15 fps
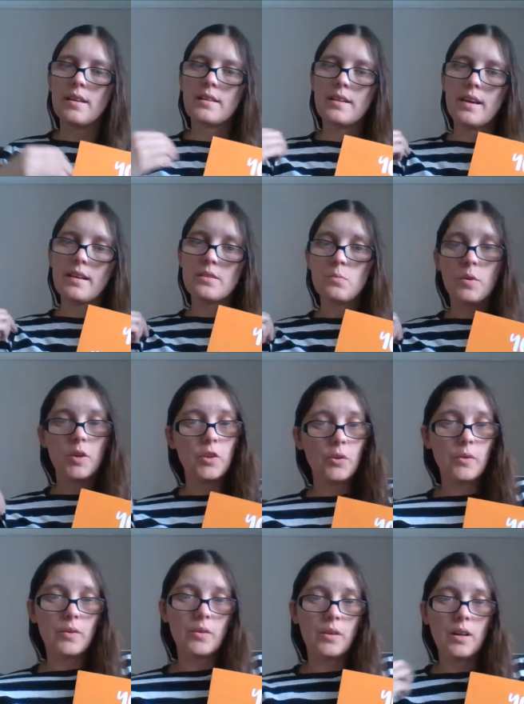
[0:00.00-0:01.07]
and that will
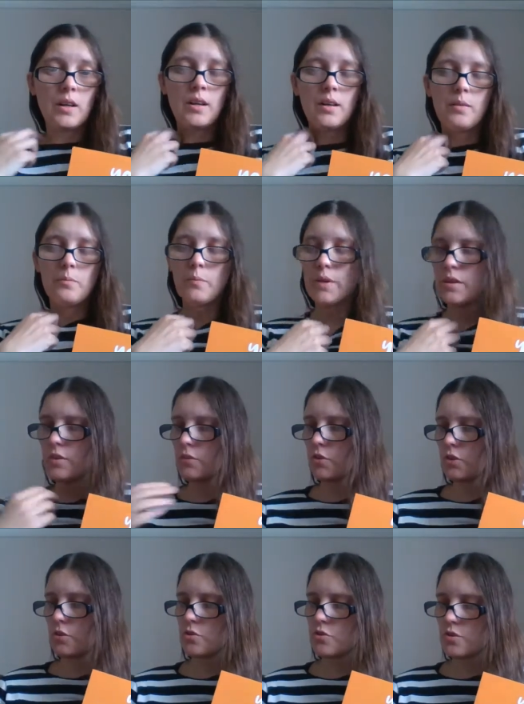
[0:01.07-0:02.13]
your when you've
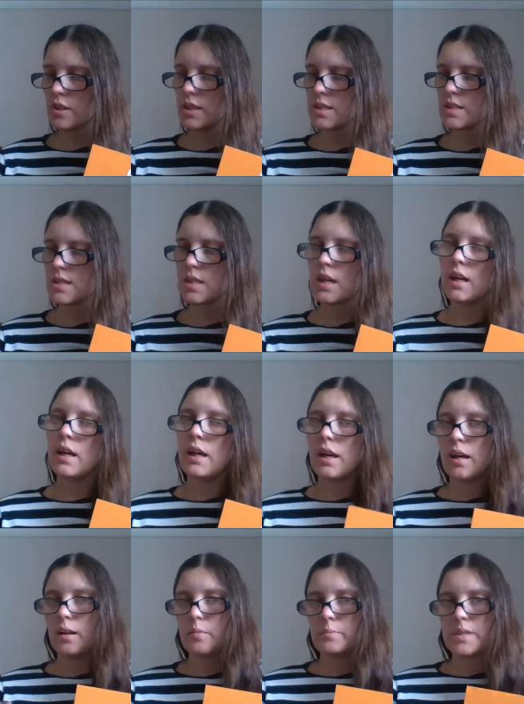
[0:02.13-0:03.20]
got your treats,
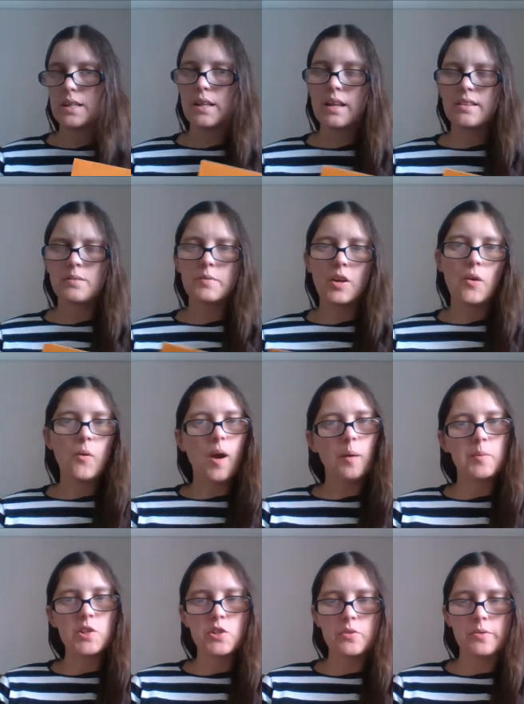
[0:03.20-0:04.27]
to let them know how
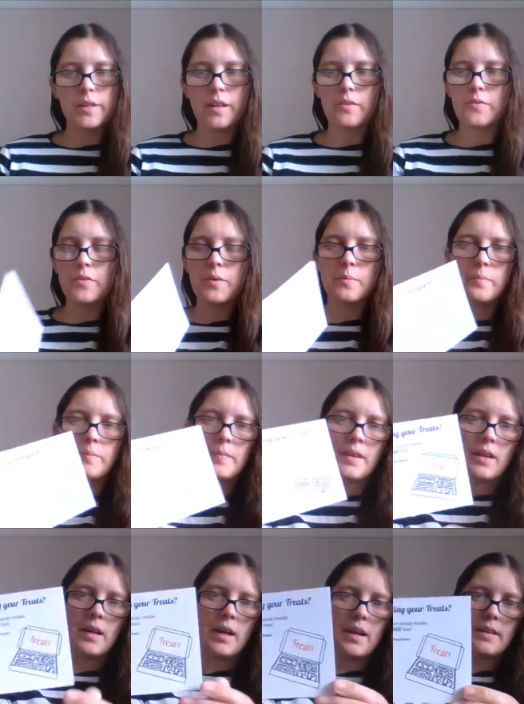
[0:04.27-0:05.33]
much you love them.
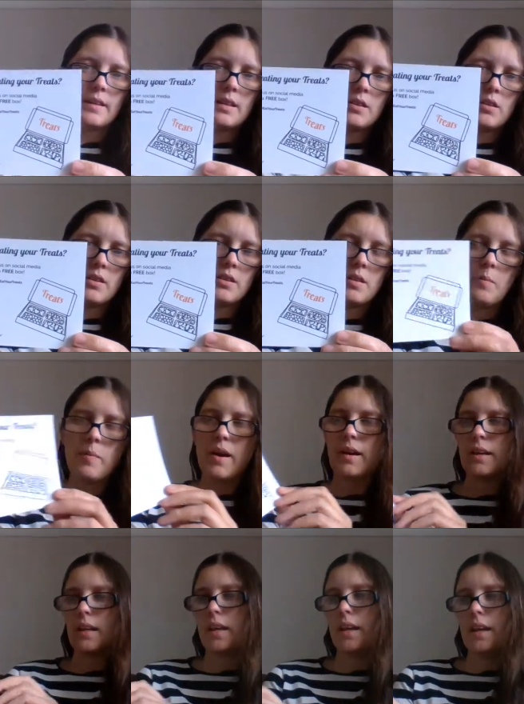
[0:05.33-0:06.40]
And then on the
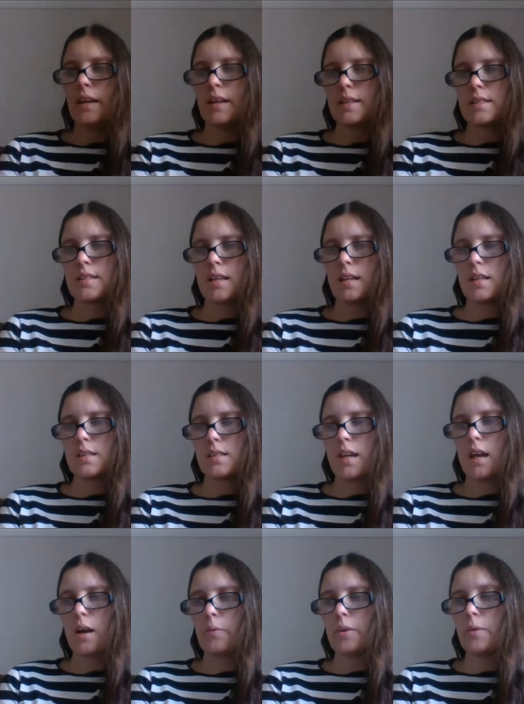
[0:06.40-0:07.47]
back here, it says,
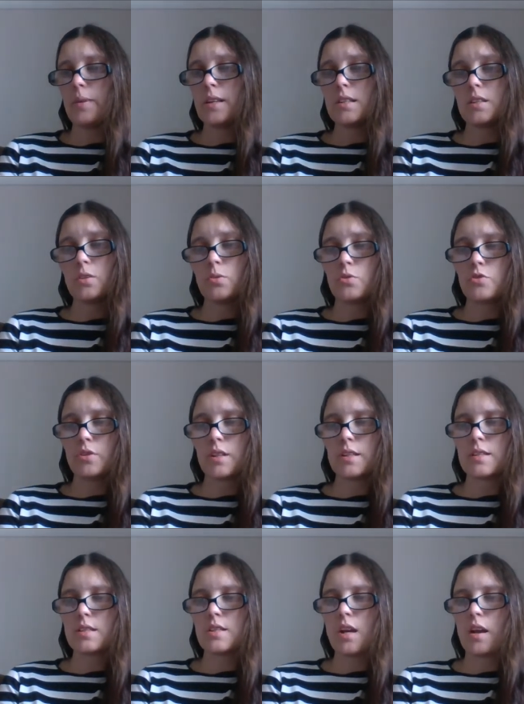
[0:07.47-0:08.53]
how are you eating your
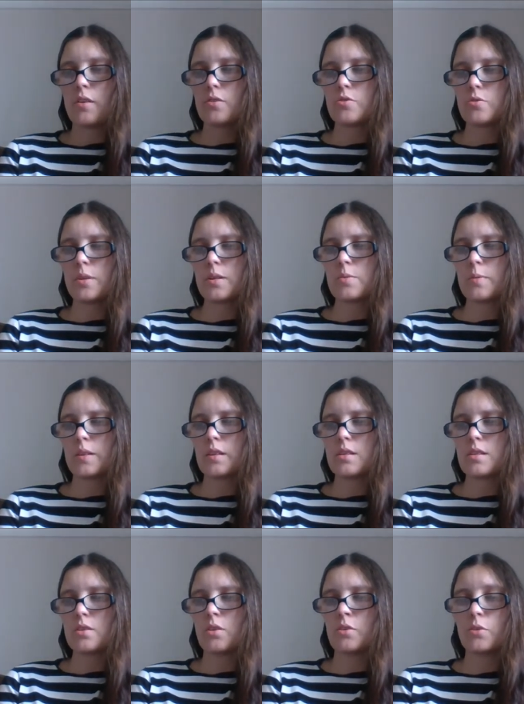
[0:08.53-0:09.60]
treats? Share your treats with
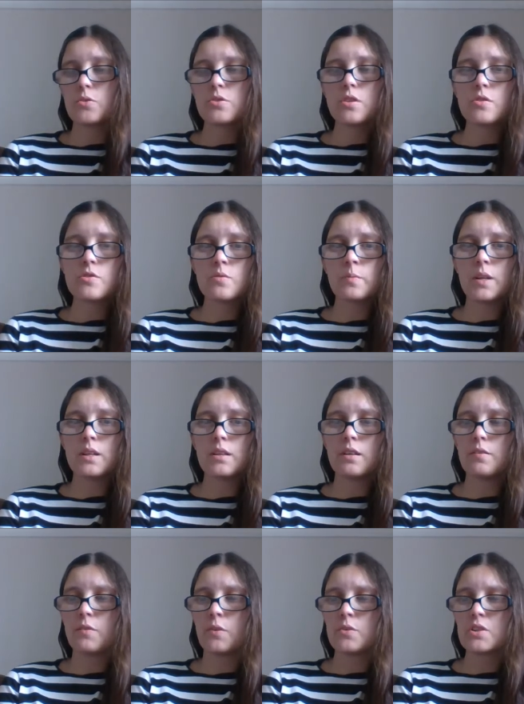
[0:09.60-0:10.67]
us on your social
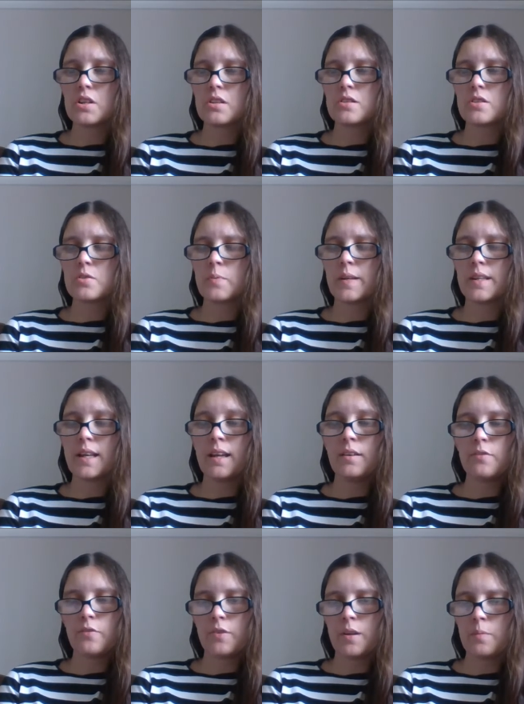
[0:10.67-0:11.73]
media for your chance to win
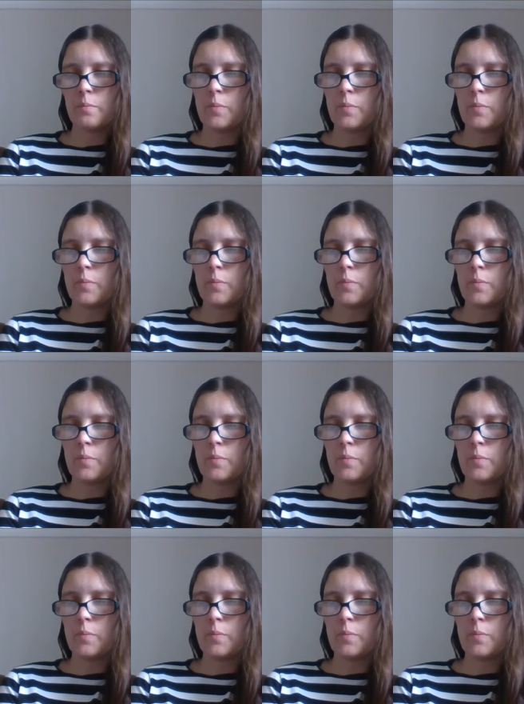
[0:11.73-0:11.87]
a free